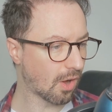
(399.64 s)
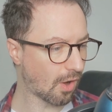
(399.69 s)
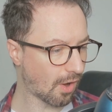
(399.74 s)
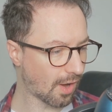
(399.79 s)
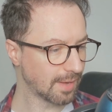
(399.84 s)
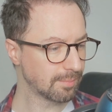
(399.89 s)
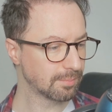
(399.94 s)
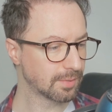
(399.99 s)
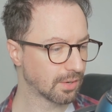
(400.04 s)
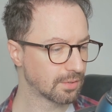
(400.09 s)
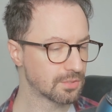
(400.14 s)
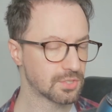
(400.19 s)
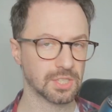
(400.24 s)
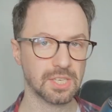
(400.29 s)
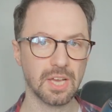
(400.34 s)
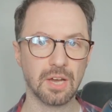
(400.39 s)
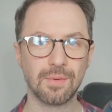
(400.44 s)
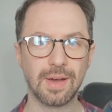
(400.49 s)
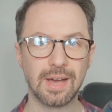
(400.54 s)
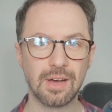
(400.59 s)
I'm going to
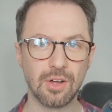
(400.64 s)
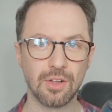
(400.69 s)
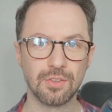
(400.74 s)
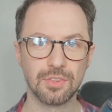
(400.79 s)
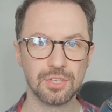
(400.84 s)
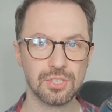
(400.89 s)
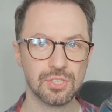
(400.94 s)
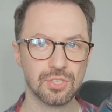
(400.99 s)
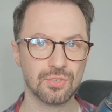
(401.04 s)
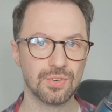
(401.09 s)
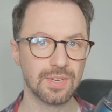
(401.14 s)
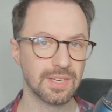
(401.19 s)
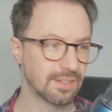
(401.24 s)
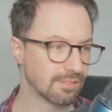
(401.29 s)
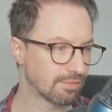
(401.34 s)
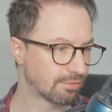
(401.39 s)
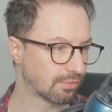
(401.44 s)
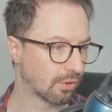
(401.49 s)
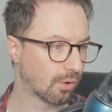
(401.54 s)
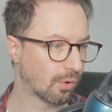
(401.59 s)
go out on the
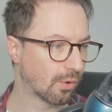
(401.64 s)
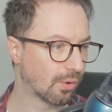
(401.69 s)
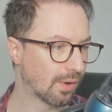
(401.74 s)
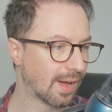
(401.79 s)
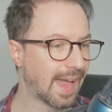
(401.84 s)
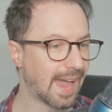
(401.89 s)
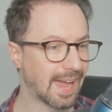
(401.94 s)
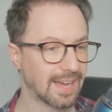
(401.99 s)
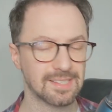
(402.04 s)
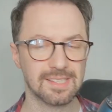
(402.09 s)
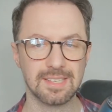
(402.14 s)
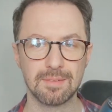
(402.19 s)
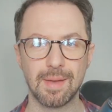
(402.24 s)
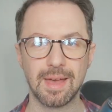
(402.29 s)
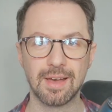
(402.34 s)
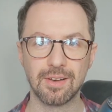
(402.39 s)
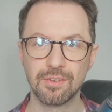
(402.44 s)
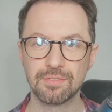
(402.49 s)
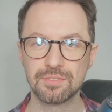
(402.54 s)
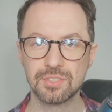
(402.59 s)
street for X
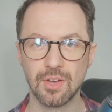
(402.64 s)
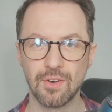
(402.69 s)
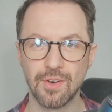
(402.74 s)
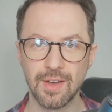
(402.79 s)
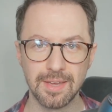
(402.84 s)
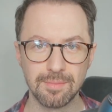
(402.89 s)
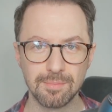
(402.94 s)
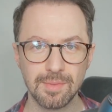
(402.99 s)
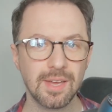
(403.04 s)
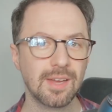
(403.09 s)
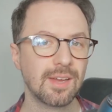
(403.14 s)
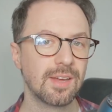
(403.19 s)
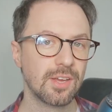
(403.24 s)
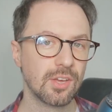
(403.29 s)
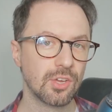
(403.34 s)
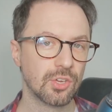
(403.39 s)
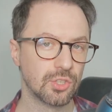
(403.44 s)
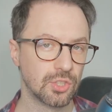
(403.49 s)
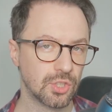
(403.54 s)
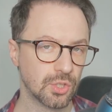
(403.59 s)
amount of time.
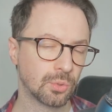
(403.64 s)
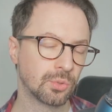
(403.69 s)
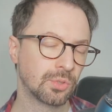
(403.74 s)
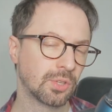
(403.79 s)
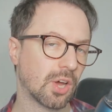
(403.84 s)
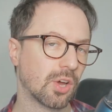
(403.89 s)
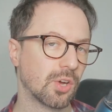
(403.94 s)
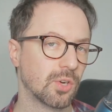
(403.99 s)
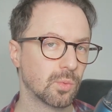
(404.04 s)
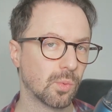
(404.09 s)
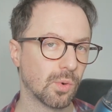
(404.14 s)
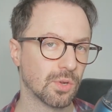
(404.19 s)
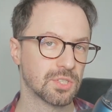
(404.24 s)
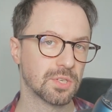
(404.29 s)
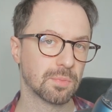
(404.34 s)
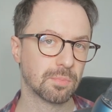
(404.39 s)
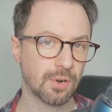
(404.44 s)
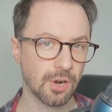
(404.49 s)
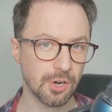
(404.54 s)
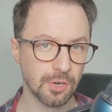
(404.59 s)
You'll know what's
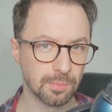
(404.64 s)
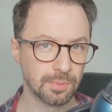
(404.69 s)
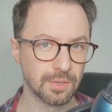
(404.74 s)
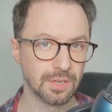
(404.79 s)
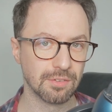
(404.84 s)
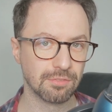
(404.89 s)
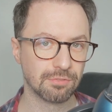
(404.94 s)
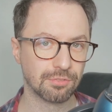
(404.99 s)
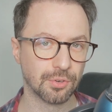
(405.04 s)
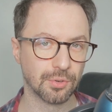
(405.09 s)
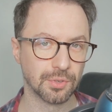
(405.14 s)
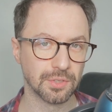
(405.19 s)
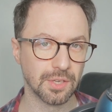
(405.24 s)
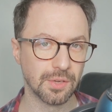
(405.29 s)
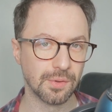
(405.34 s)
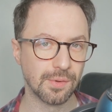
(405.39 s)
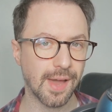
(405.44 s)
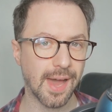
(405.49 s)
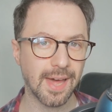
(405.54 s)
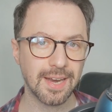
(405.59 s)
appropriate for
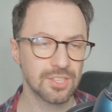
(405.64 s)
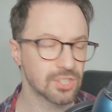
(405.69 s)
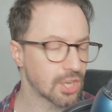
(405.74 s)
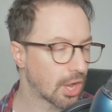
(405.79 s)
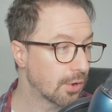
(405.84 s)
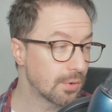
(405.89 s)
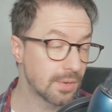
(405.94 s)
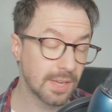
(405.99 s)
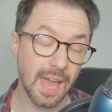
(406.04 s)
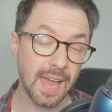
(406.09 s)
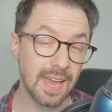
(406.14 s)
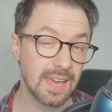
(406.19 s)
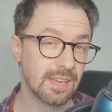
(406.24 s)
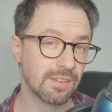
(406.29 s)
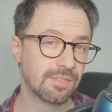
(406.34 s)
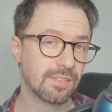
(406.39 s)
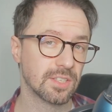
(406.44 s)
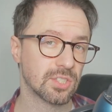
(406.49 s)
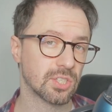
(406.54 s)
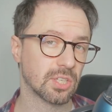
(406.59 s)
you. And it's okay
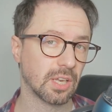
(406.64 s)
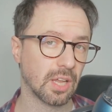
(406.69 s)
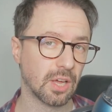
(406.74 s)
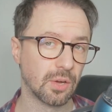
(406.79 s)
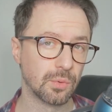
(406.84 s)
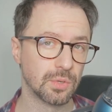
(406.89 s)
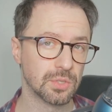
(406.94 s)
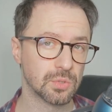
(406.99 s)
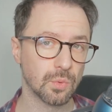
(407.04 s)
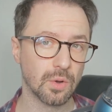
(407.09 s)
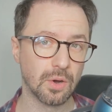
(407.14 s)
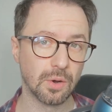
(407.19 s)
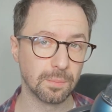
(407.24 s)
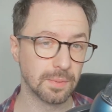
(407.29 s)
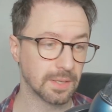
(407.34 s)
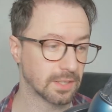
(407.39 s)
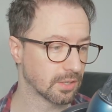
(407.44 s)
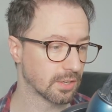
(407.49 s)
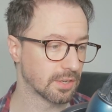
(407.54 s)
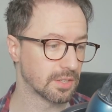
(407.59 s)
if it's low as well,
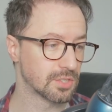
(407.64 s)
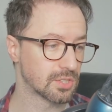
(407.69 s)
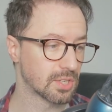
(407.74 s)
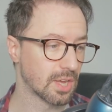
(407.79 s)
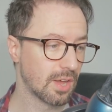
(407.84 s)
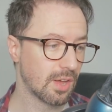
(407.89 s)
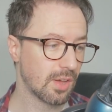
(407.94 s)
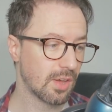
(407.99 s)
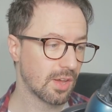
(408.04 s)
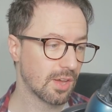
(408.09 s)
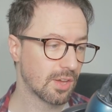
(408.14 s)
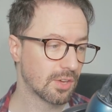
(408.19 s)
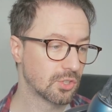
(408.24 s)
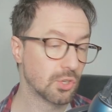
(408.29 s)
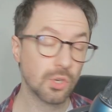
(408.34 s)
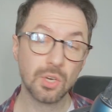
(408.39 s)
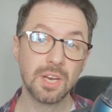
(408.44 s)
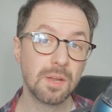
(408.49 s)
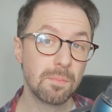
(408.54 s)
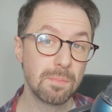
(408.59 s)
because
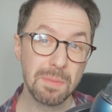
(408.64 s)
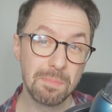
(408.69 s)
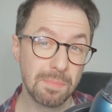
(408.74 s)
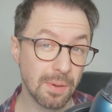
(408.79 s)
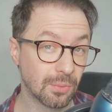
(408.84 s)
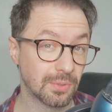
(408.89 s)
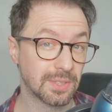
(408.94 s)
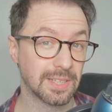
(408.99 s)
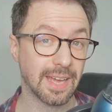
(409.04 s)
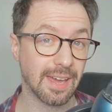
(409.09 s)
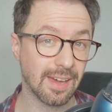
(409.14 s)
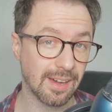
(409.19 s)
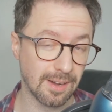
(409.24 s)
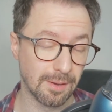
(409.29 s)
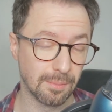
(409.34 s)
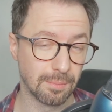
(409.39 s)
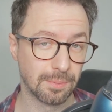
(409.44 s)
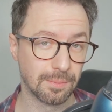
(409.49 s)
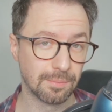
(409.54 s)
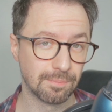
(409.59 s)
you're going to be building it
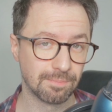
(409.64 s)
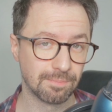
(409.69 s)
up,